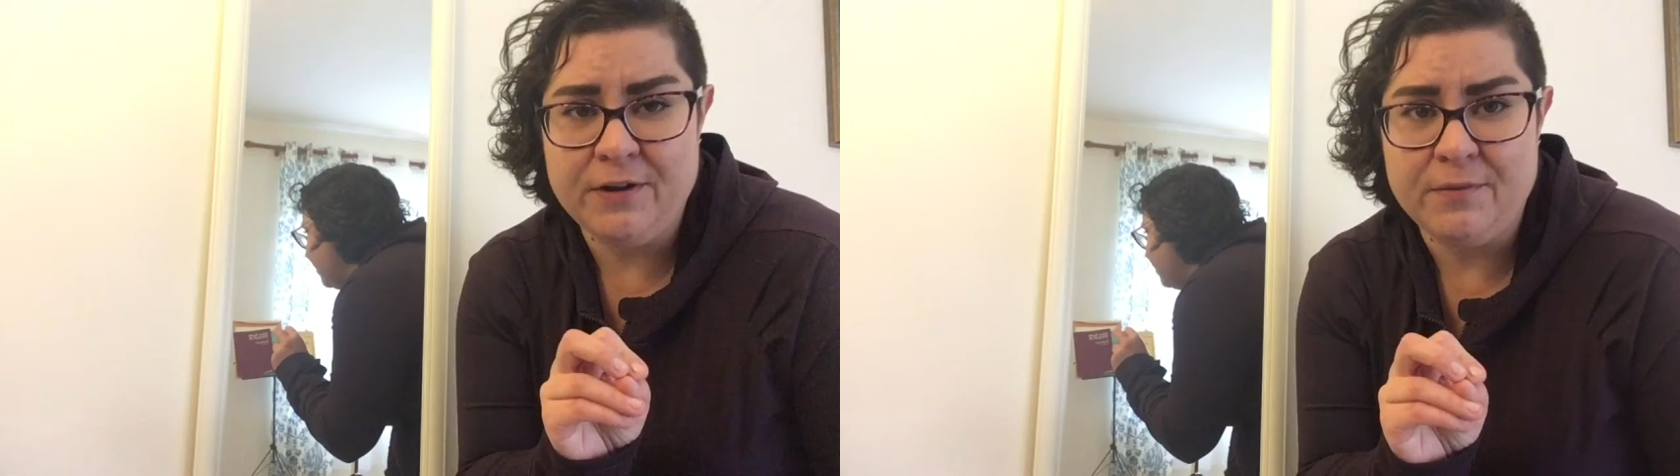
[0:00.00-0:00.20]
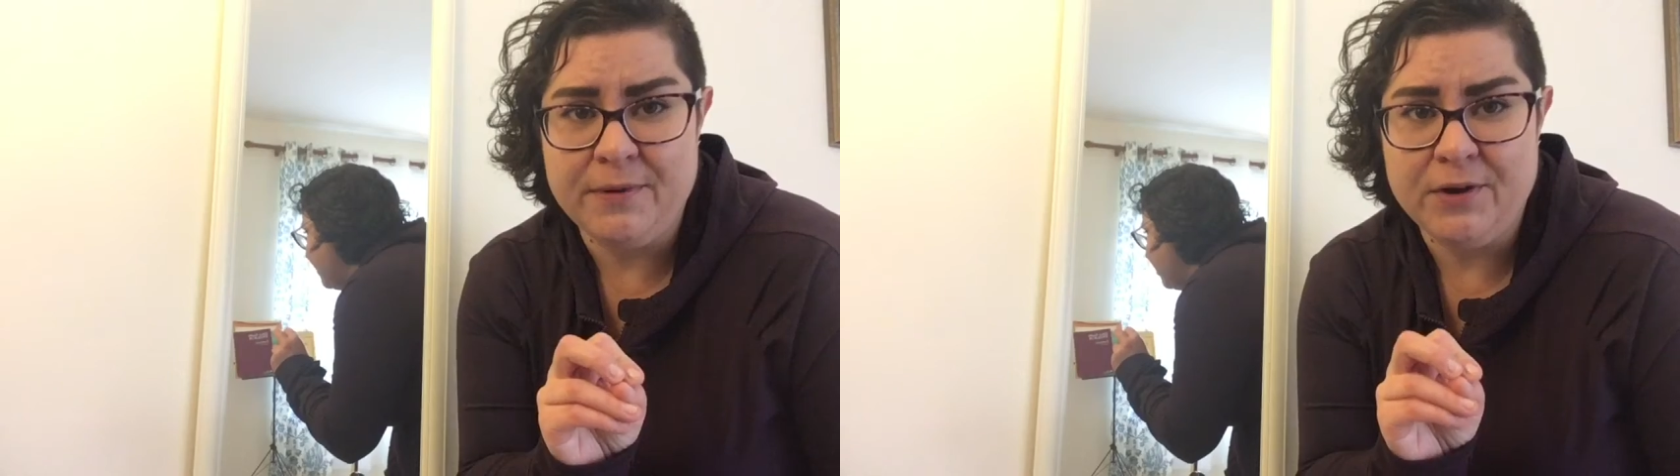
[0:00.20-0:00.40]

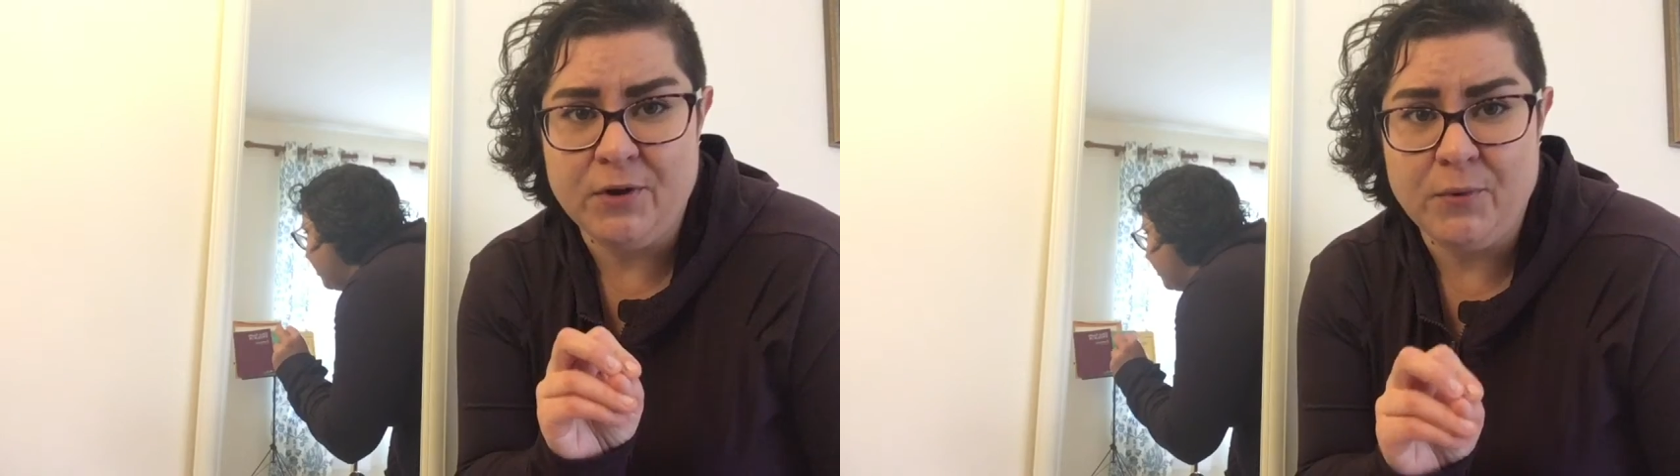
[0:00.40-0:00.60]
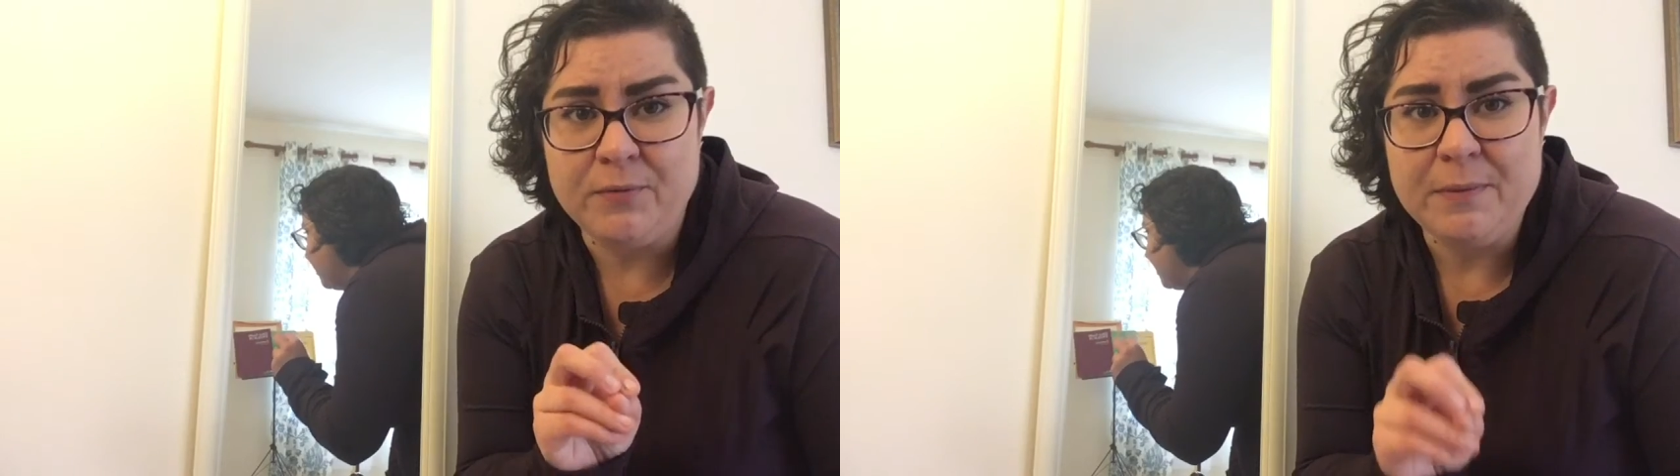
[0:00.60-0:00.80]
of the
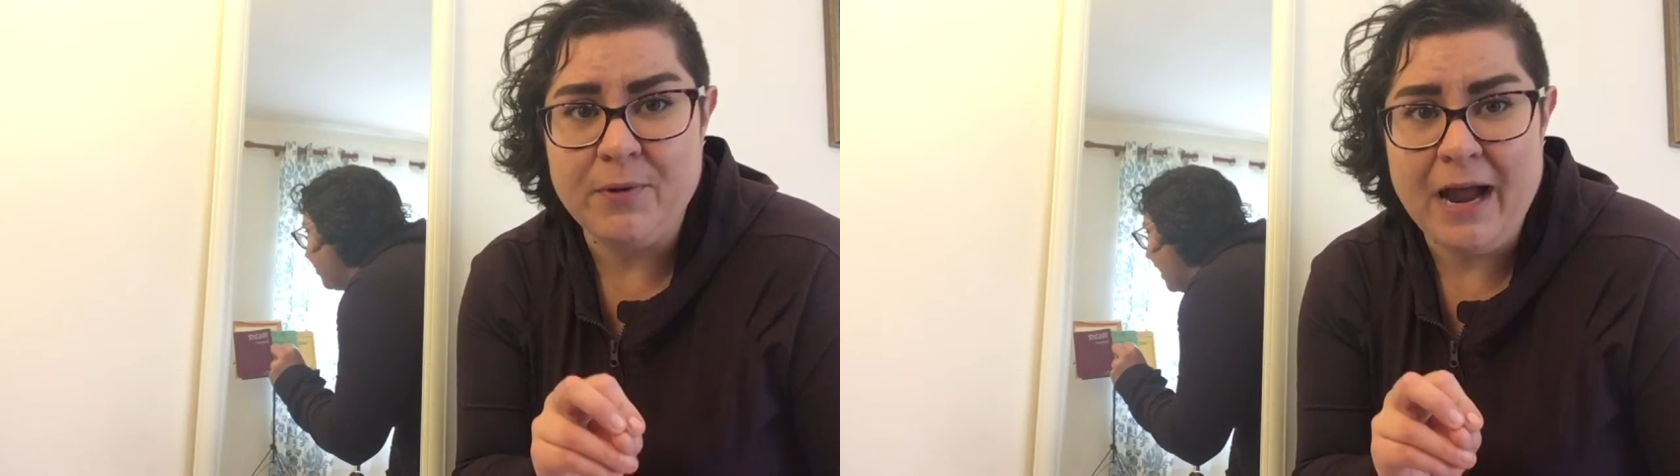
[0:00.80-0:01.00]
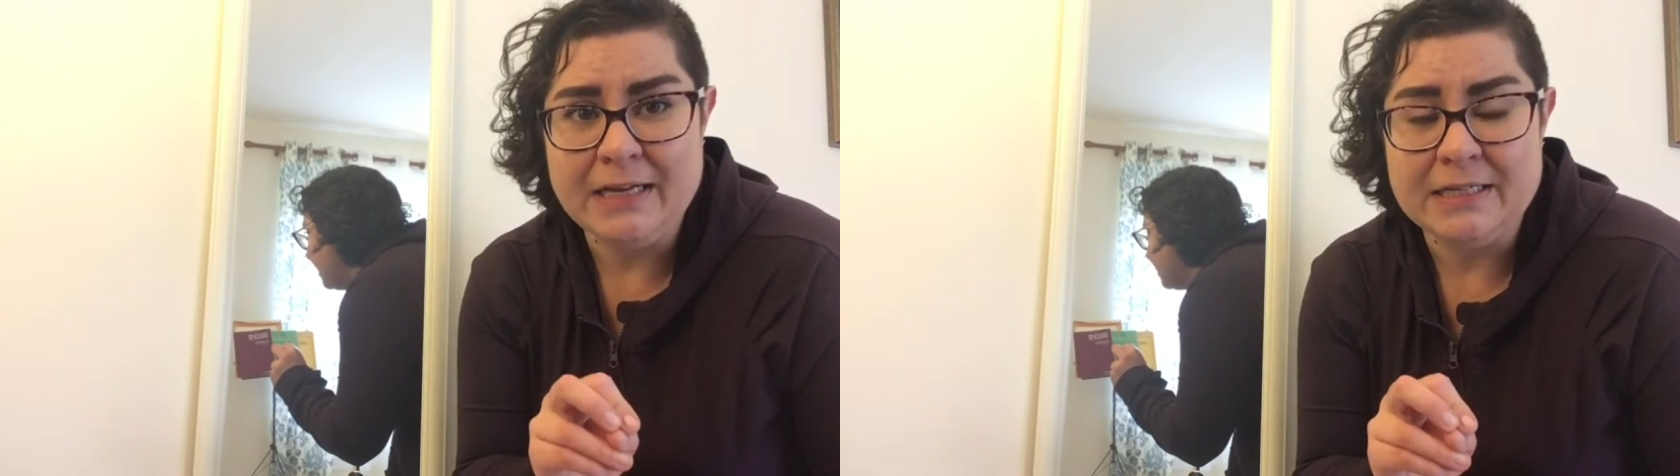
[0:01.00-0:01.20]
mirror when we
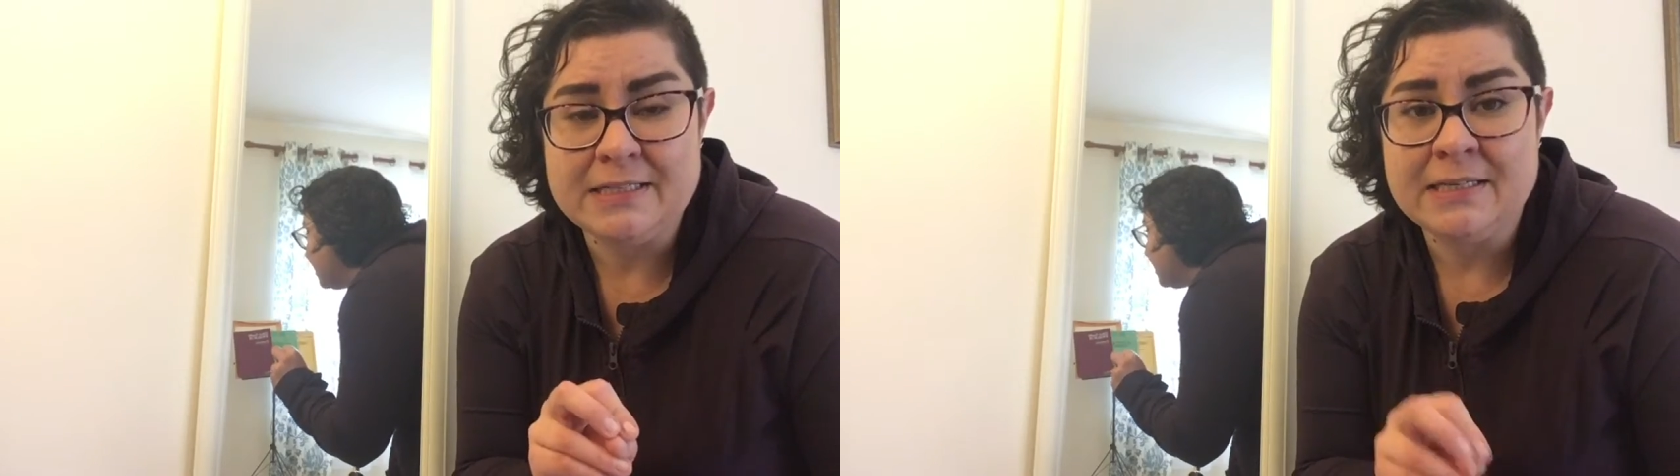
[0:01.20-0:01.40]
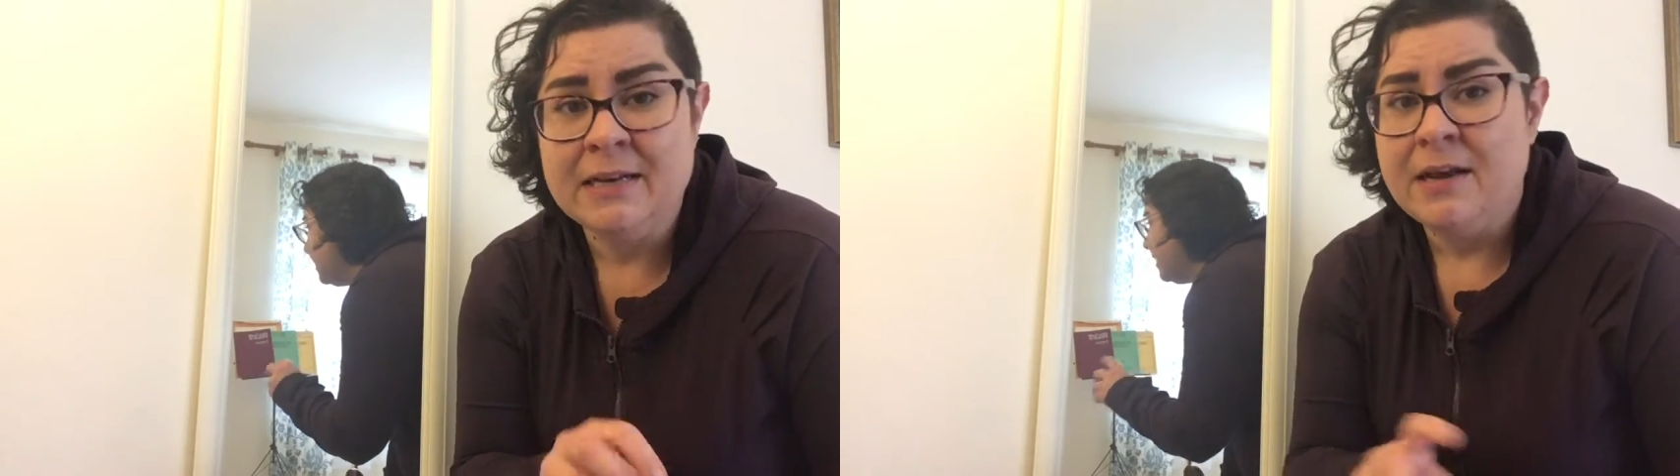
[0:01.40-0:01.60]
practice,